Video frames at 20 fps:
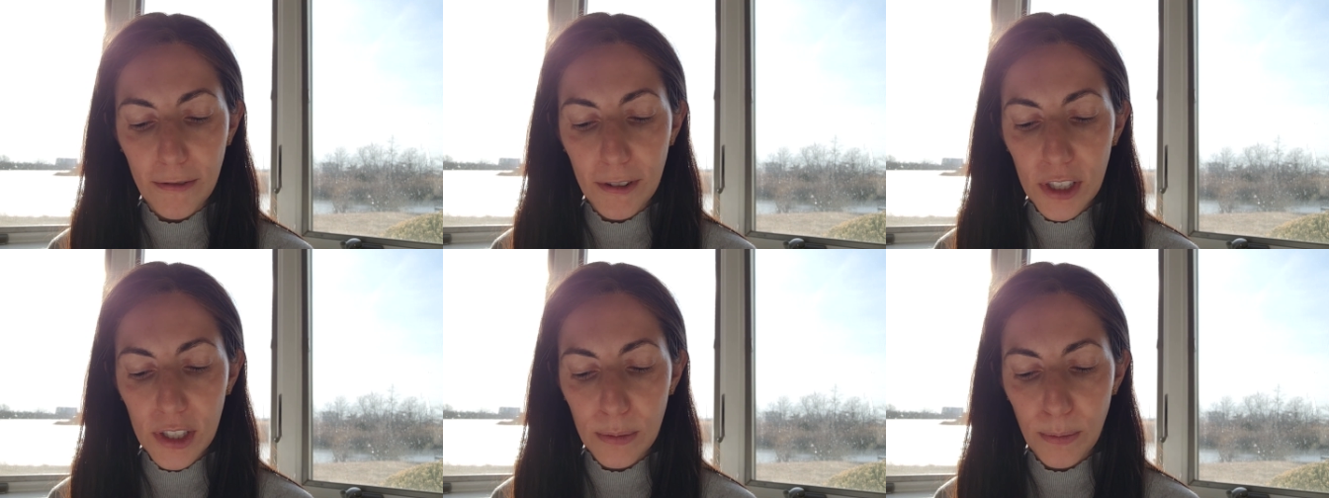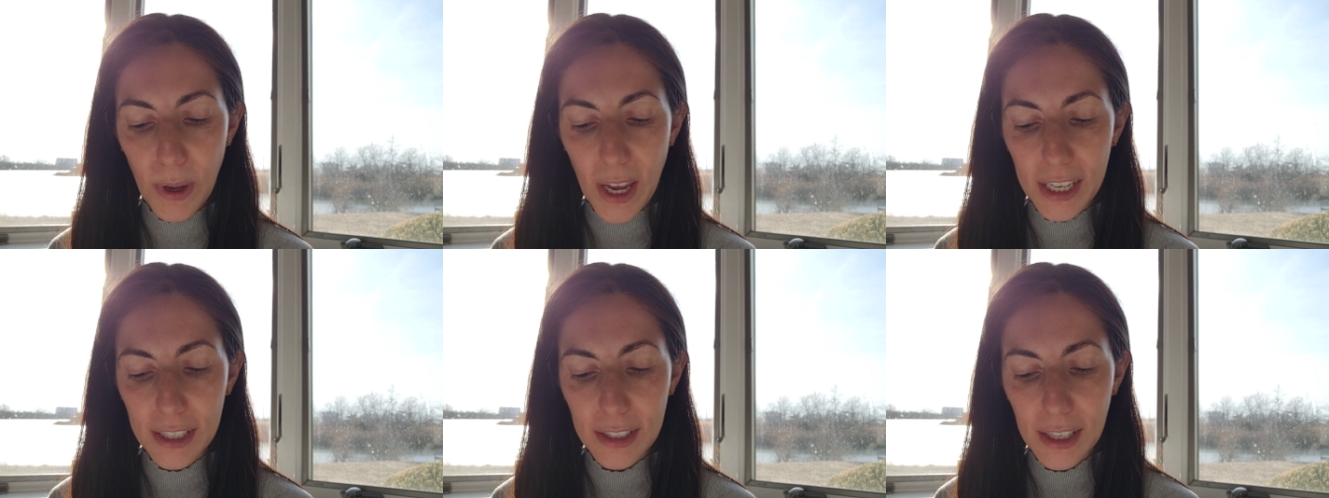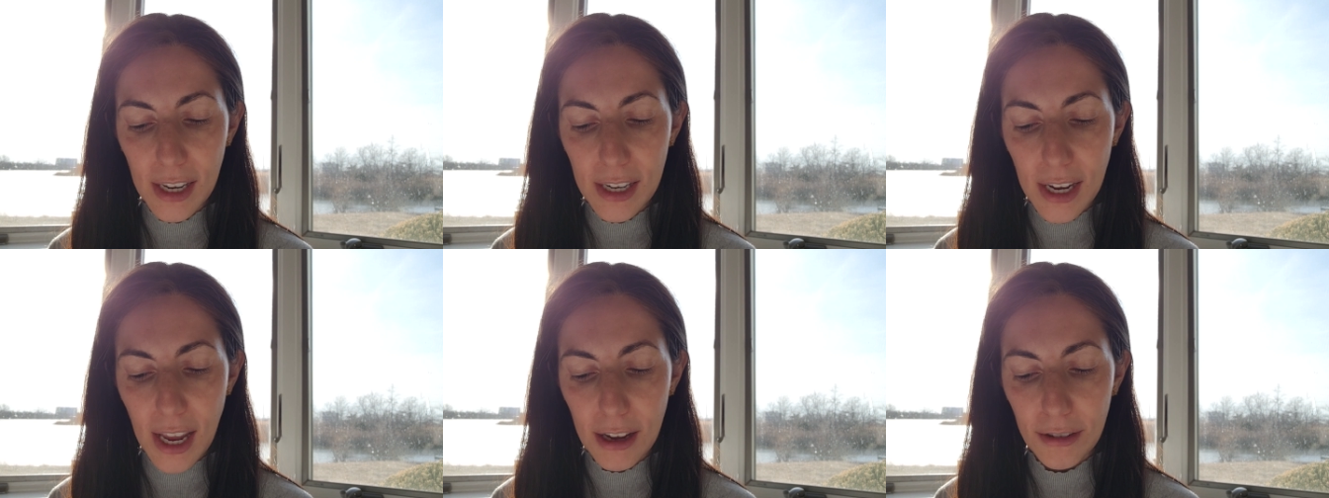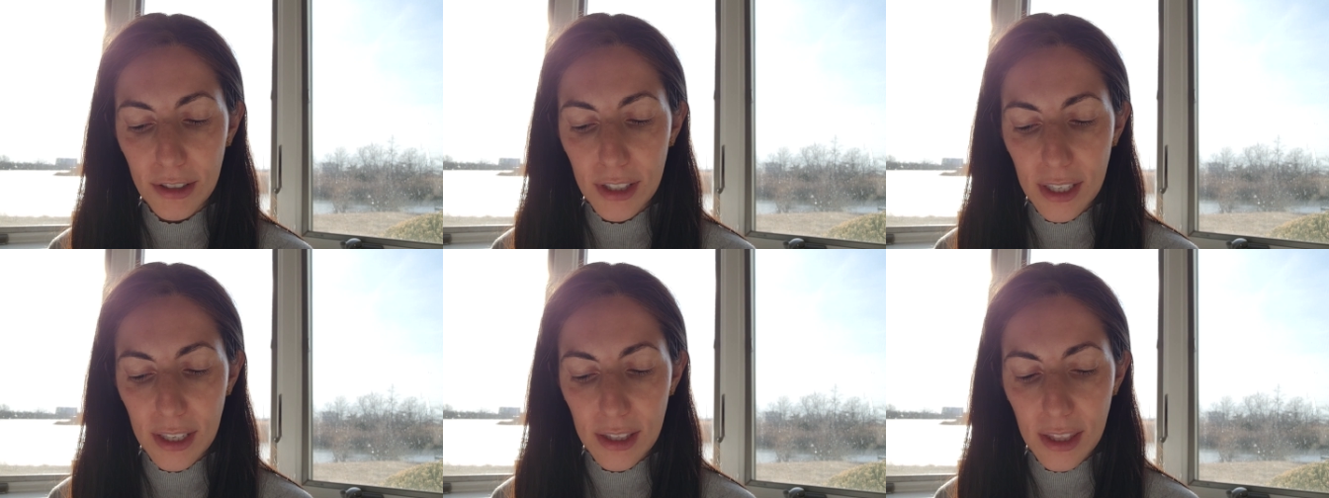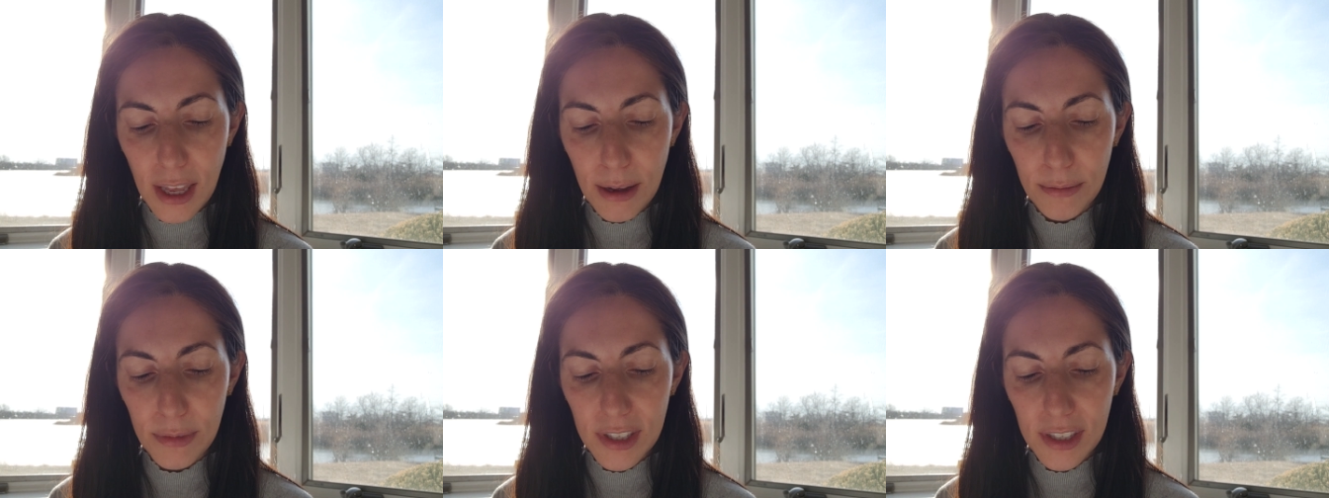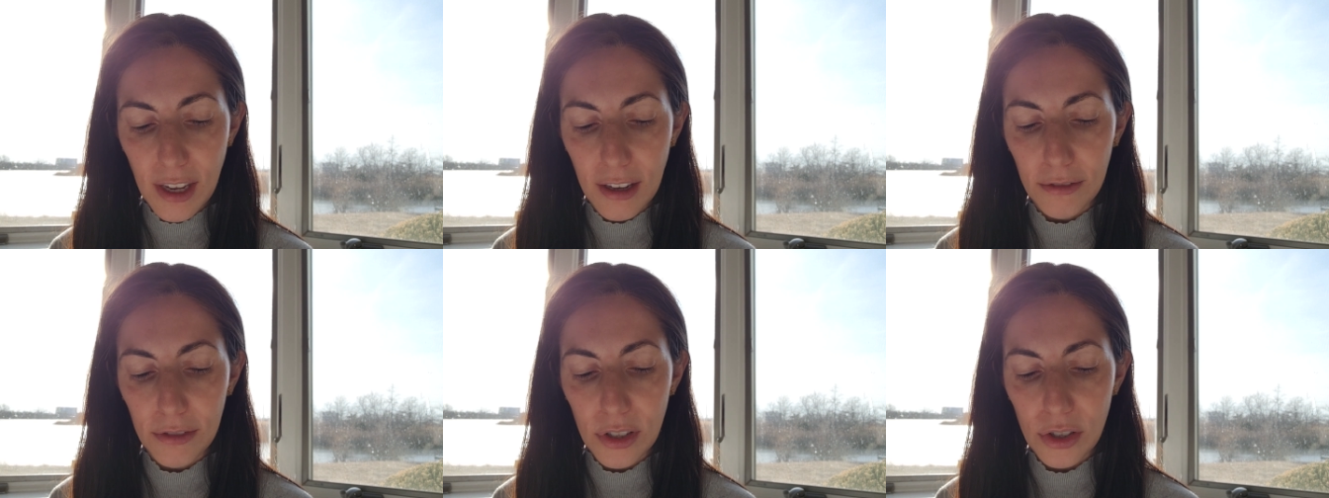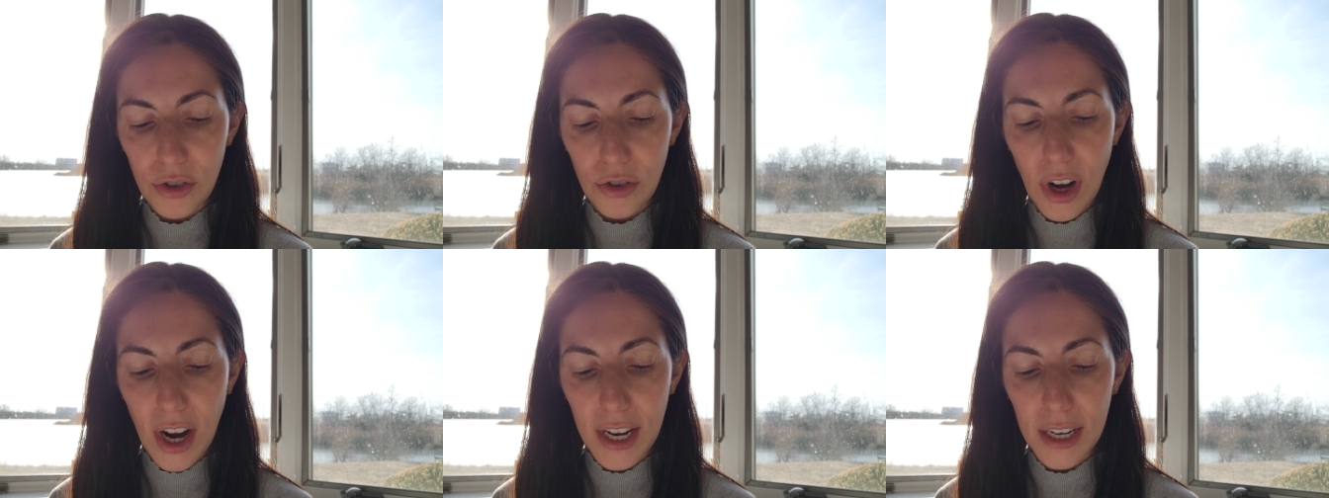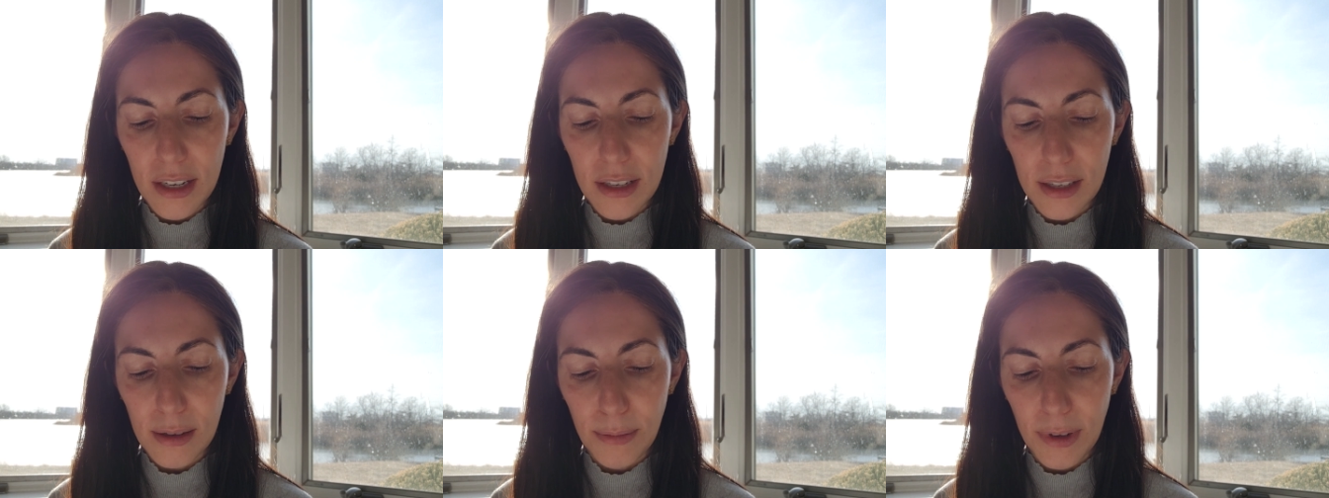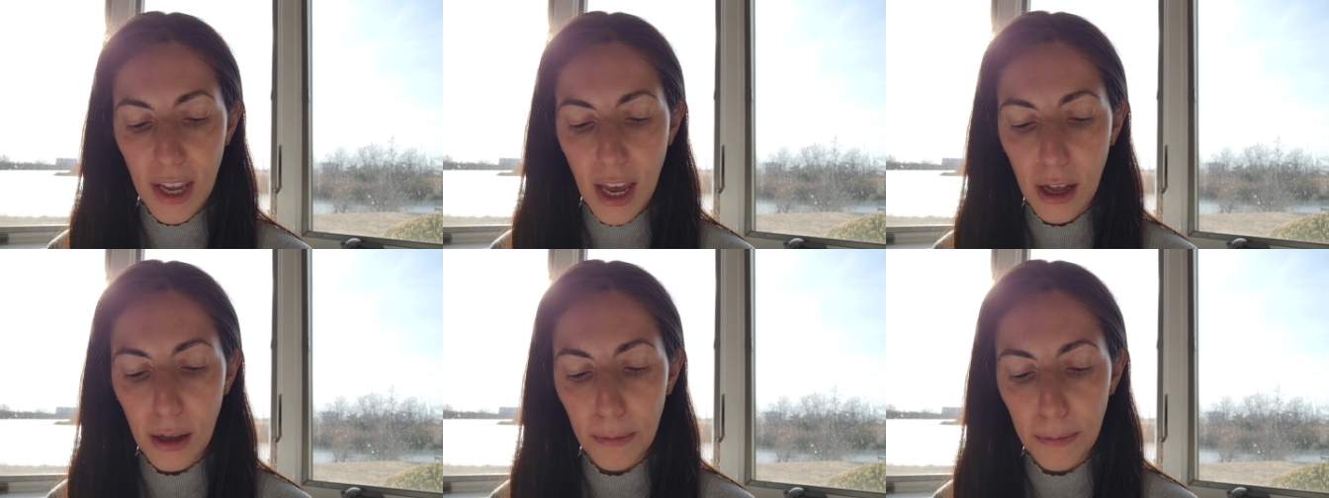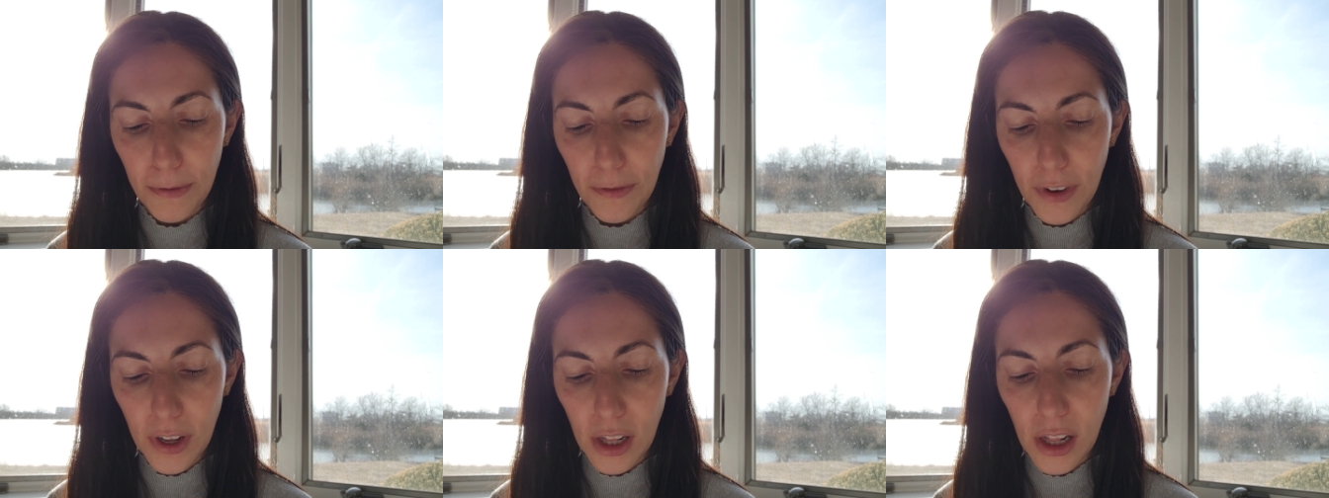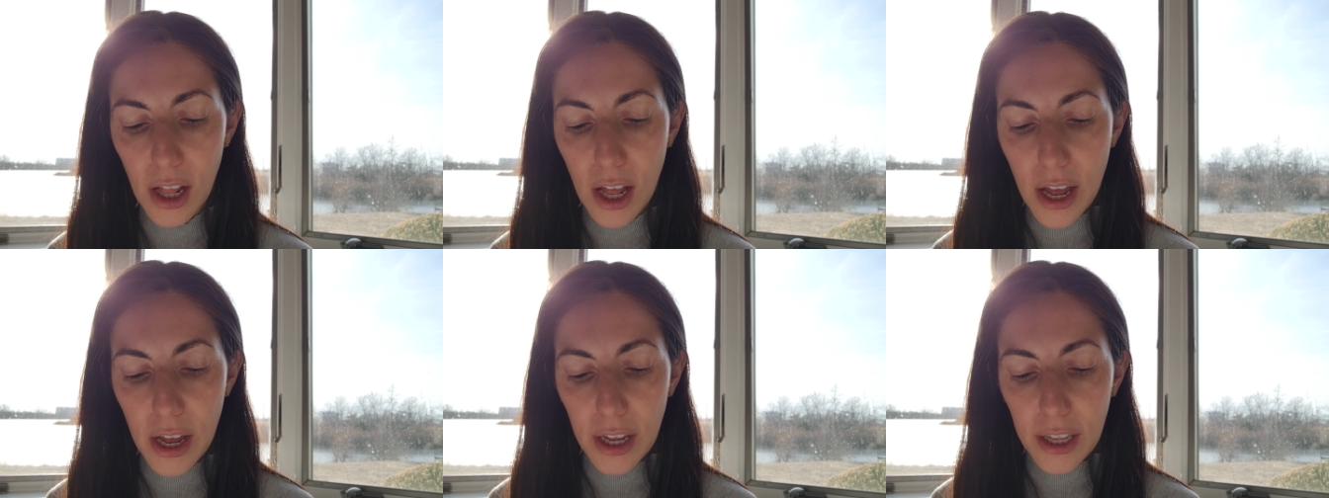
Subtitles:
respect and outdid themselves trying to be helpful.